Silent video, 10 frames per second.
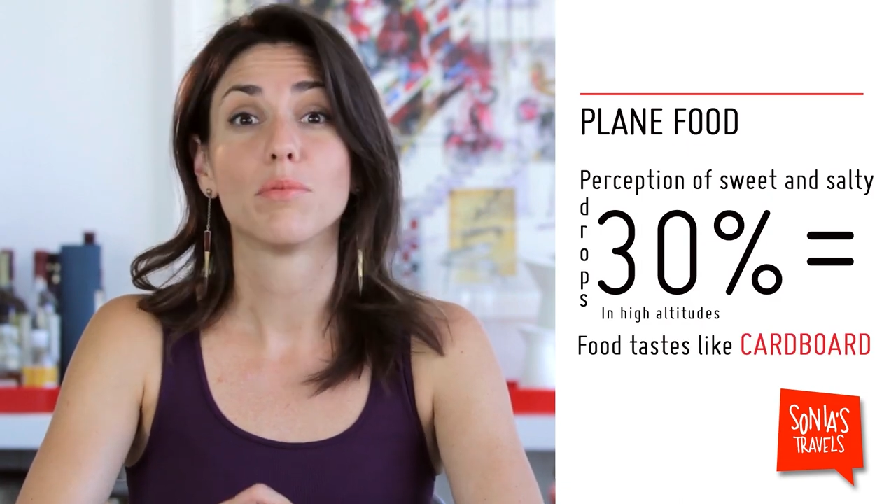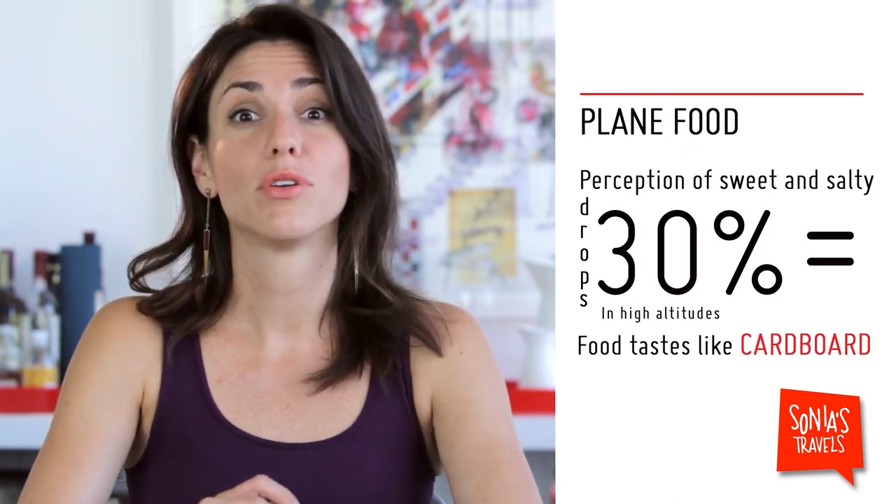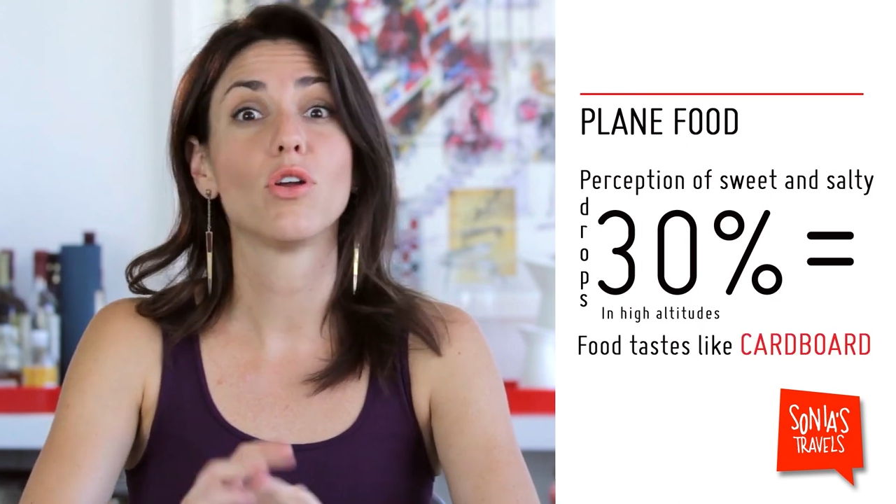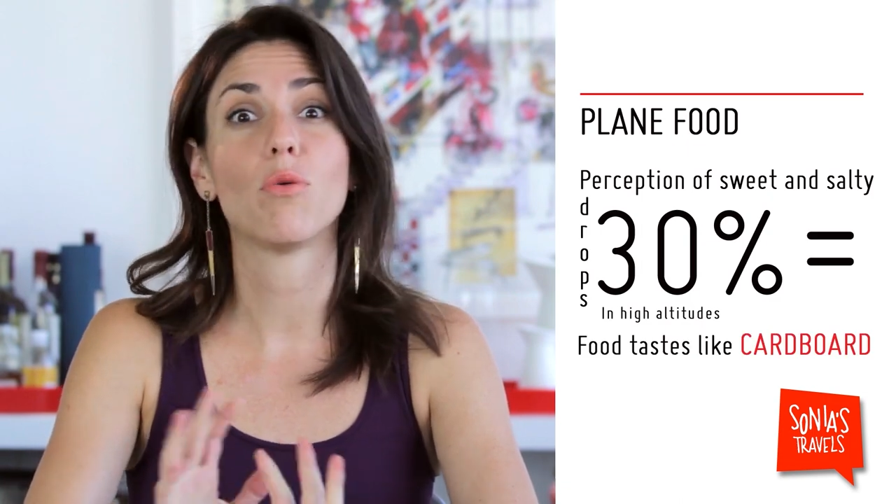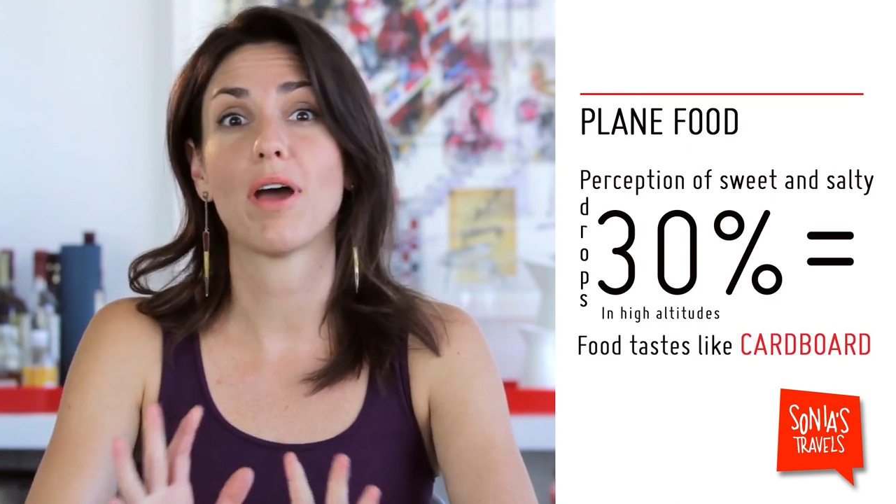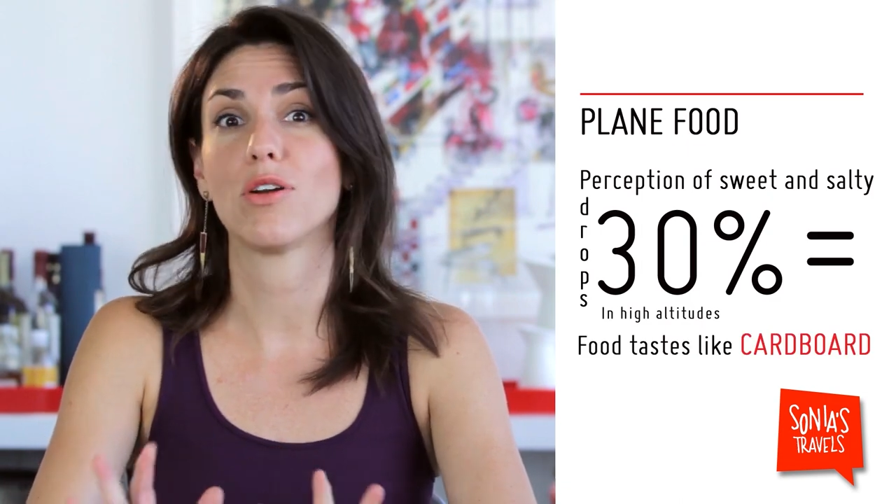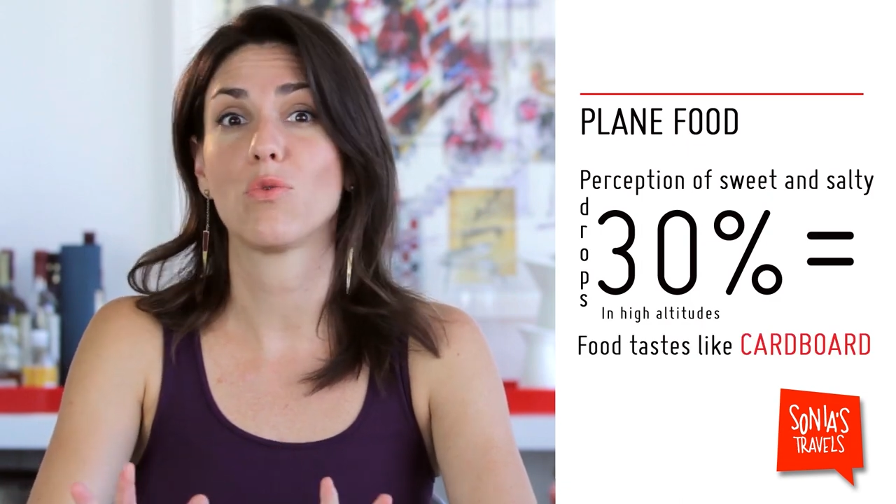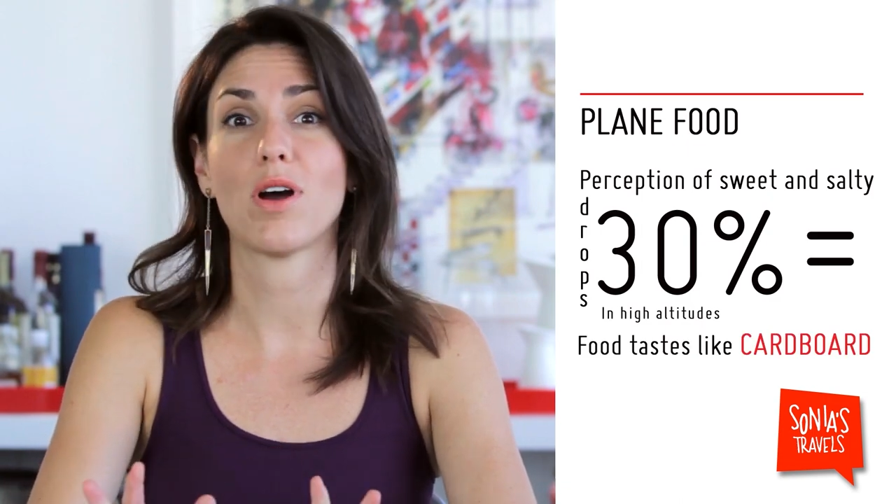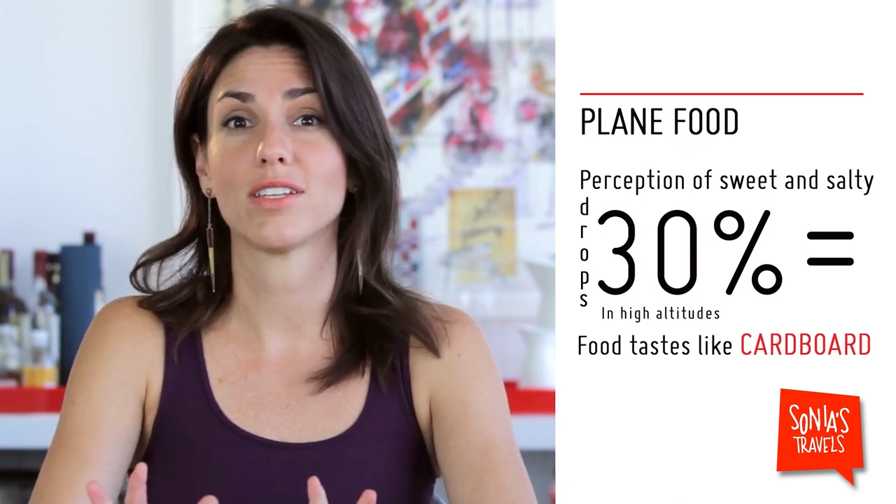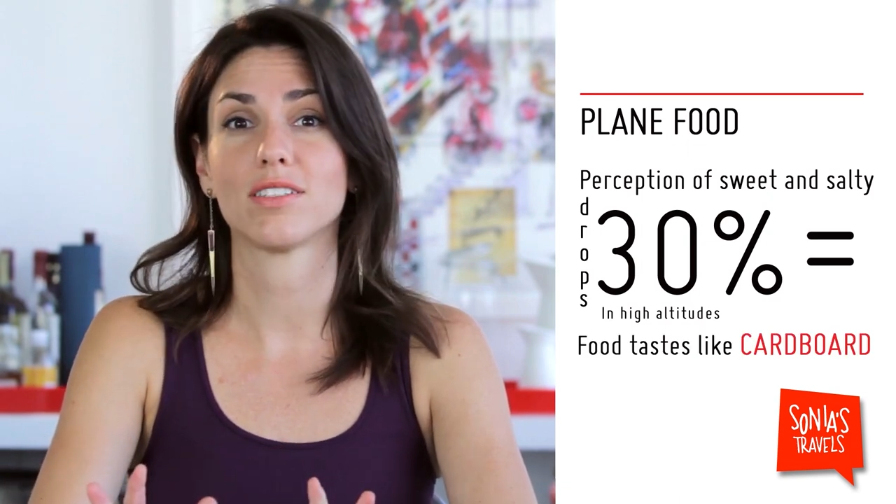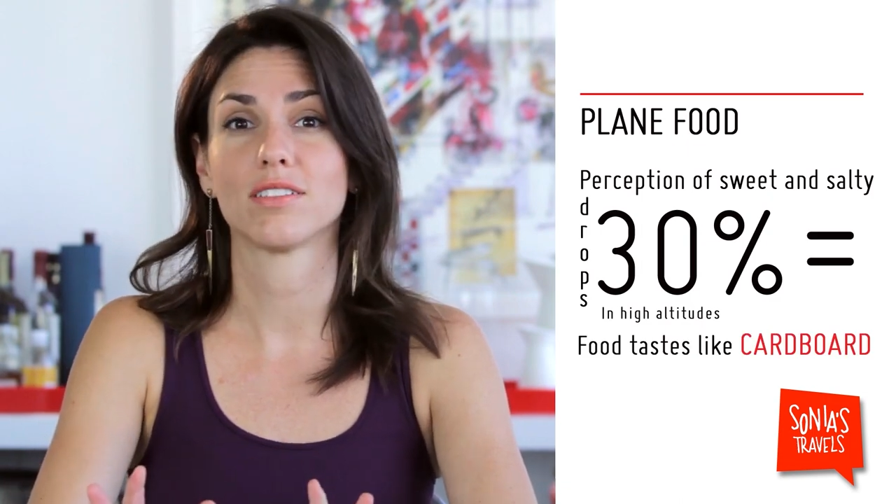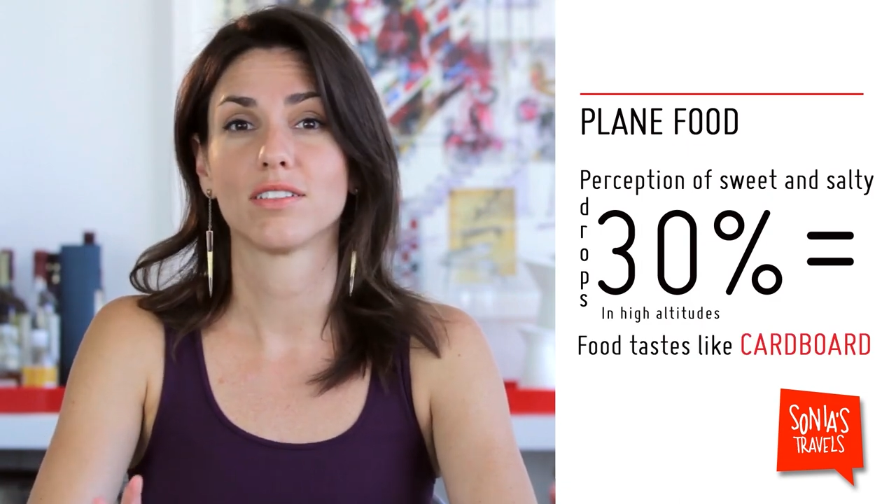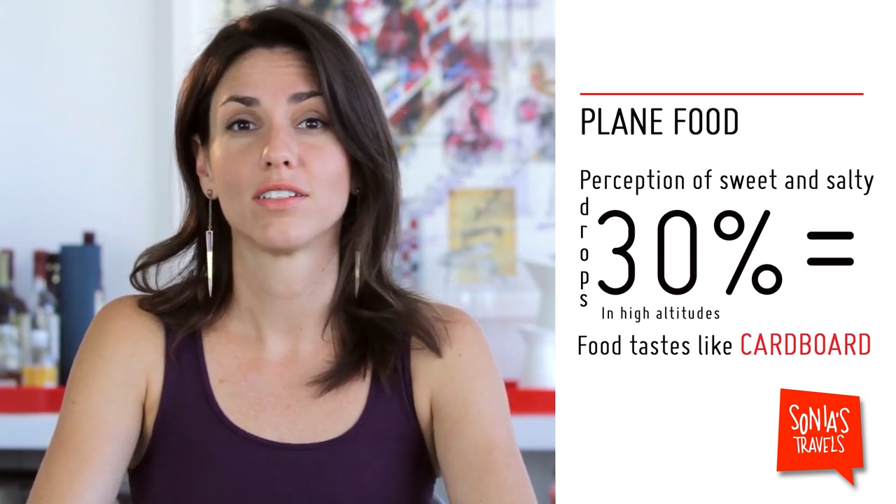No matter what,